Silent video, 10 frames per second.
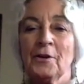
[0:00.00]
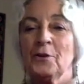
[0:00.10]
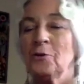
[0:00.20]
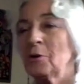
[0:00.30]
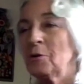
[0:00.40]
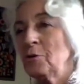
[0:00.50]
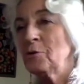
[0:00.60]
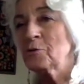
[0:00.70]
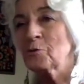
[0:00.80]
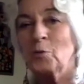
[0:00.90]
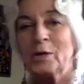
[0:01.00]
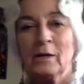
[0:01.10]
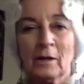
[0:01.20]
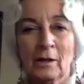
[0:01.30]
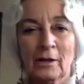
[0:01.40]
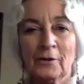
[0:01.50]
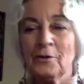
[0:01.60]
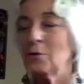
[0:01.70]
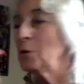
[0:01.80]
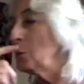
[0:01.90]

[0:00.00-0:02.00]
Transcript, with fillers: You can use will. You